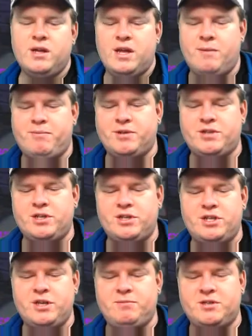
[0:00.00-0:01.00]
That precision
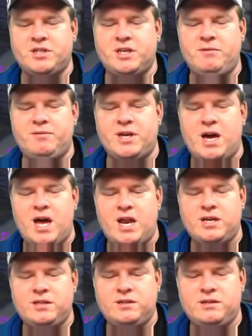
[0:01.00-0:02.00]
tip just keeps you
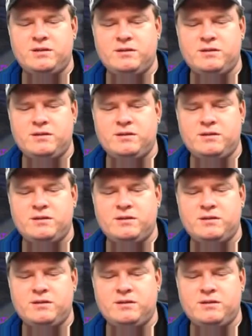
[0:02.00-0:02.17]
honest.